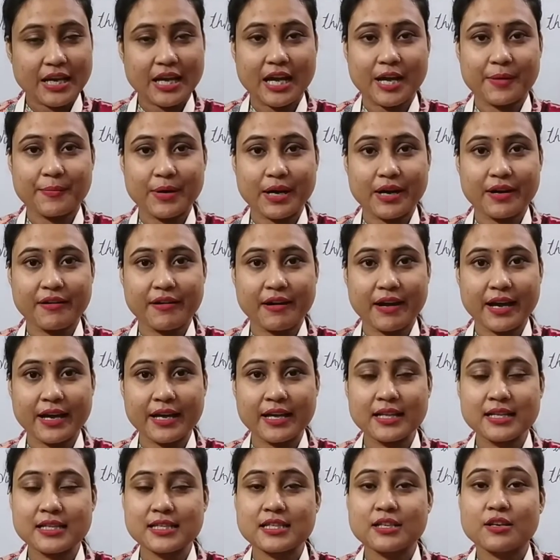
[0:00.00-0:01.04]
Am I
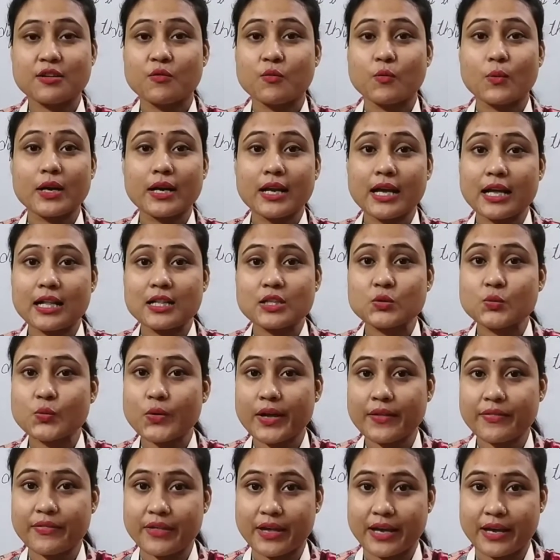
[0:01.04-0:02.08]
right? What else
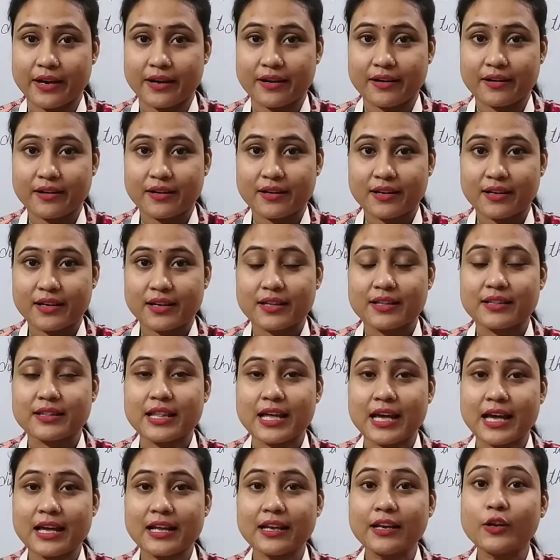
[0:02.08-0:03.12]
were there?
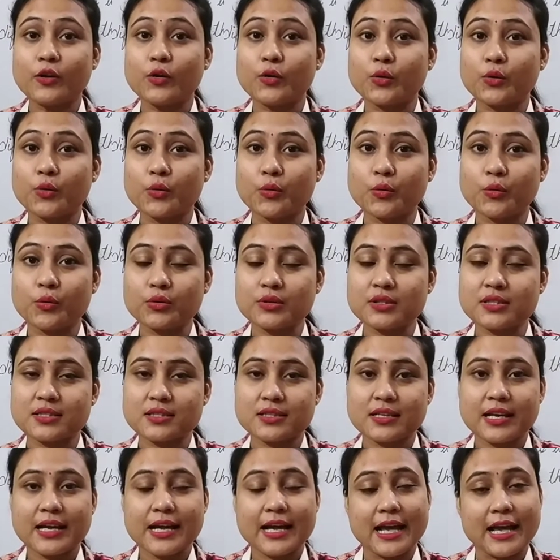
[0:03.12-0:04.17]
Then
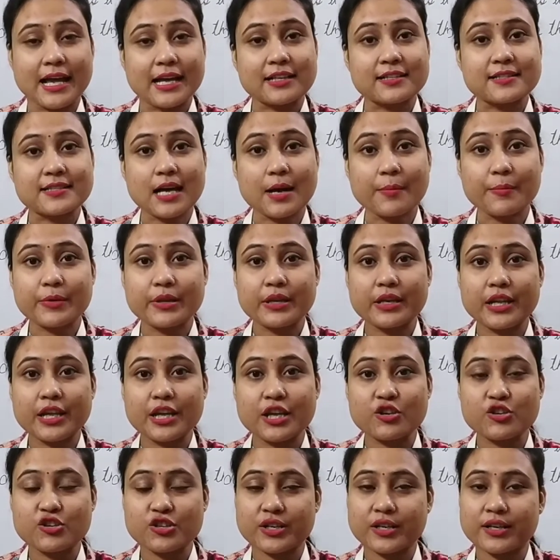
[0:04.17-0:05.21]
notes,
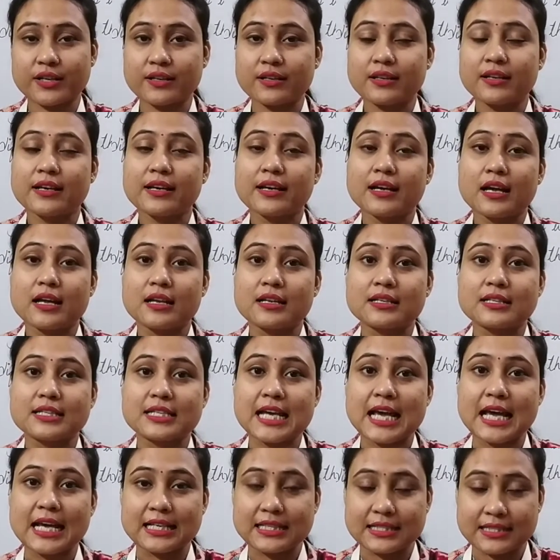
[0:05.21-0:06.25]
examination,
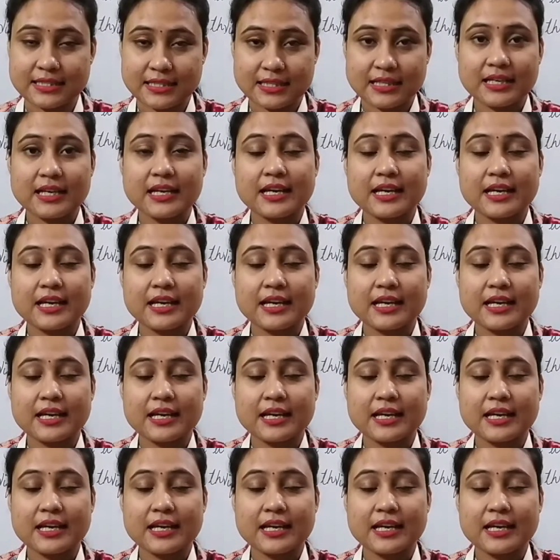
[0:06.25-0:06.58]
test.